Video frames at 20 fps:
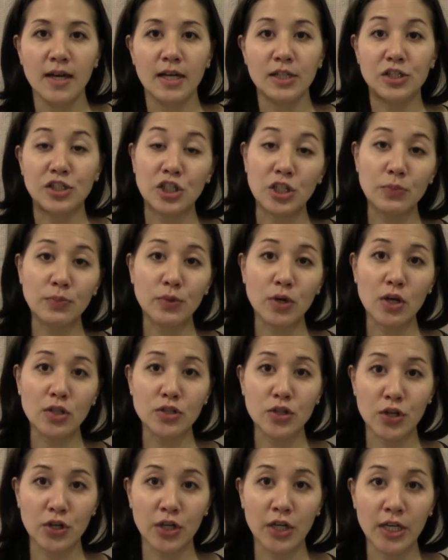A cheaper
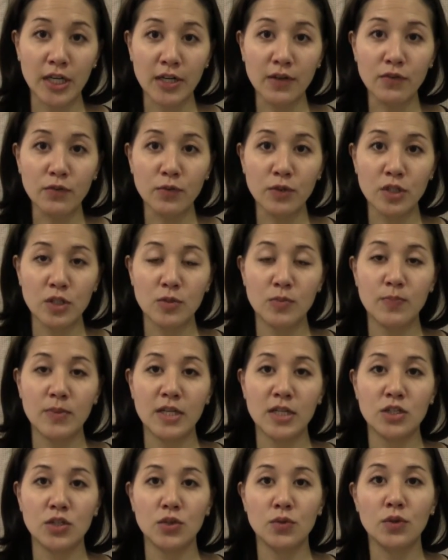alternative would
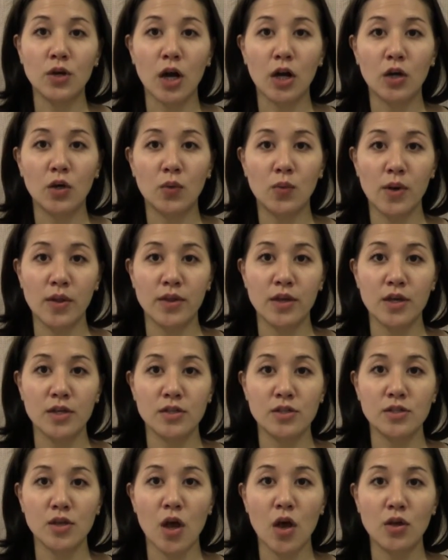be to gargle with a
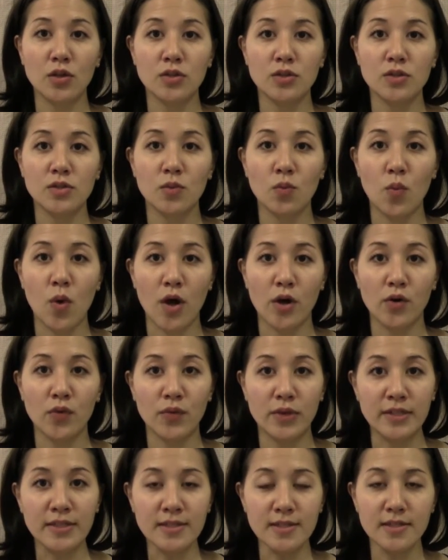salt water
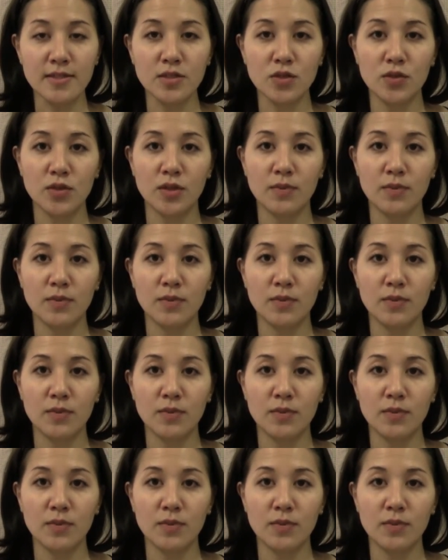rinse. You